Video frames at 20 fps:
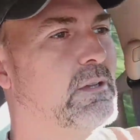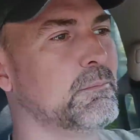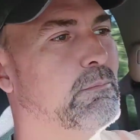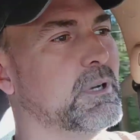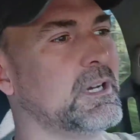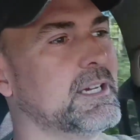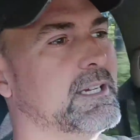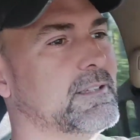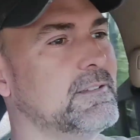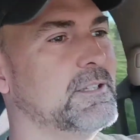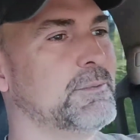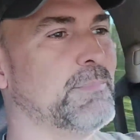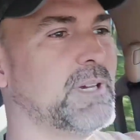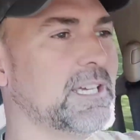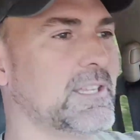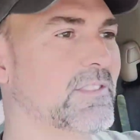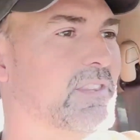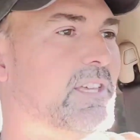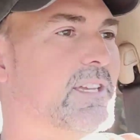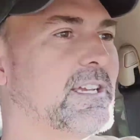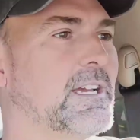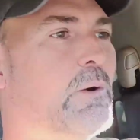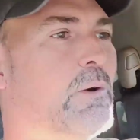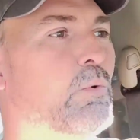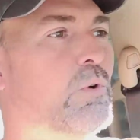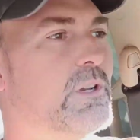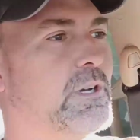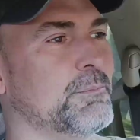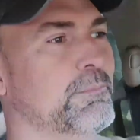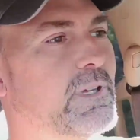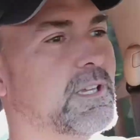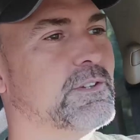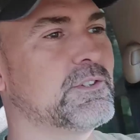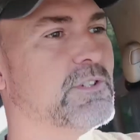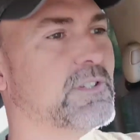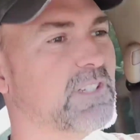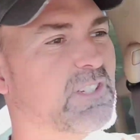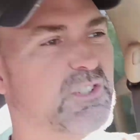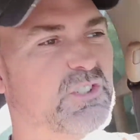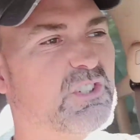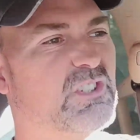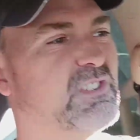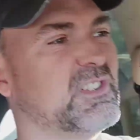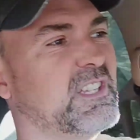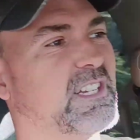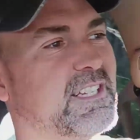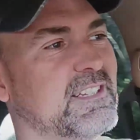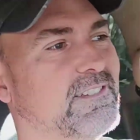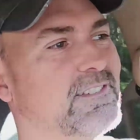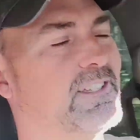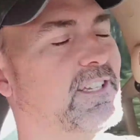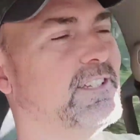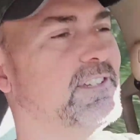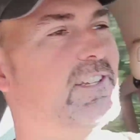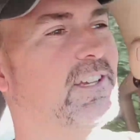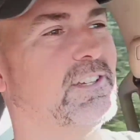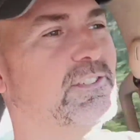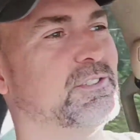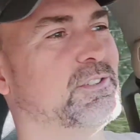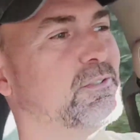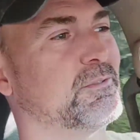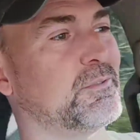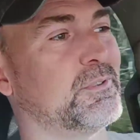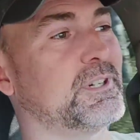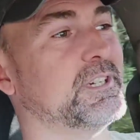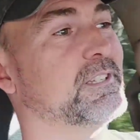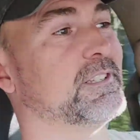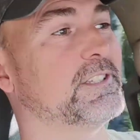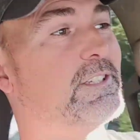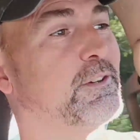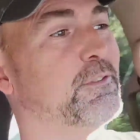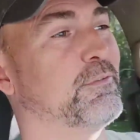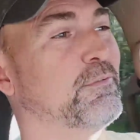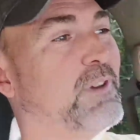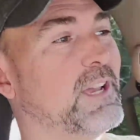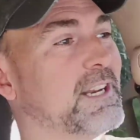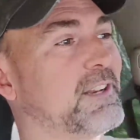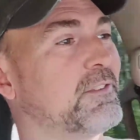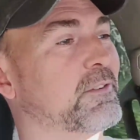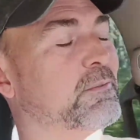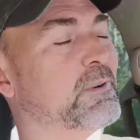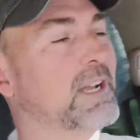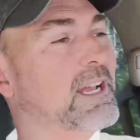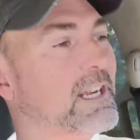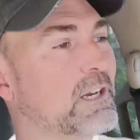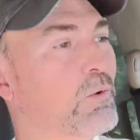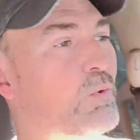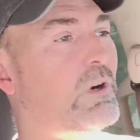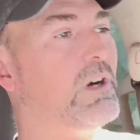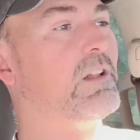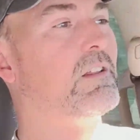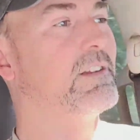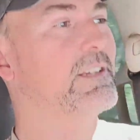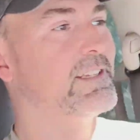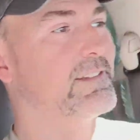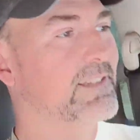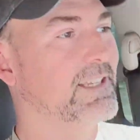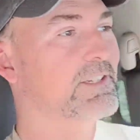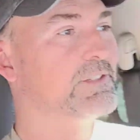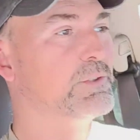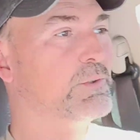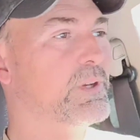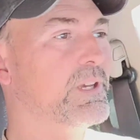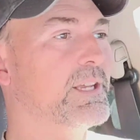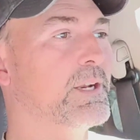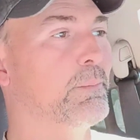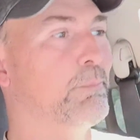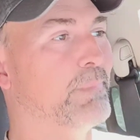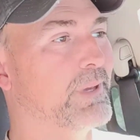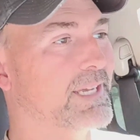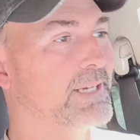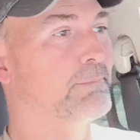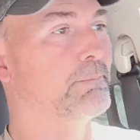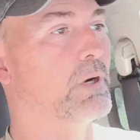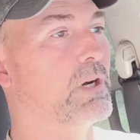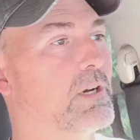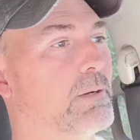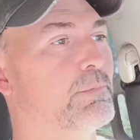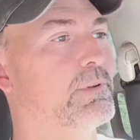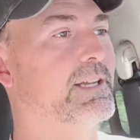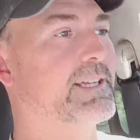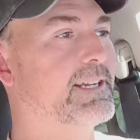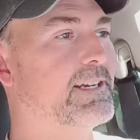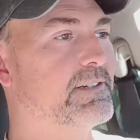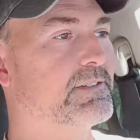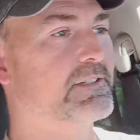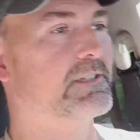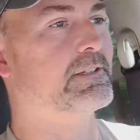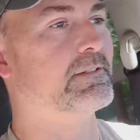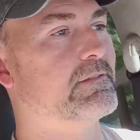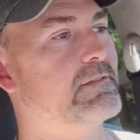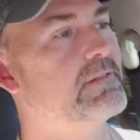But the main thing I want to mention is just that it doesn't really affect the ride quality unless you hit a big bump. Like that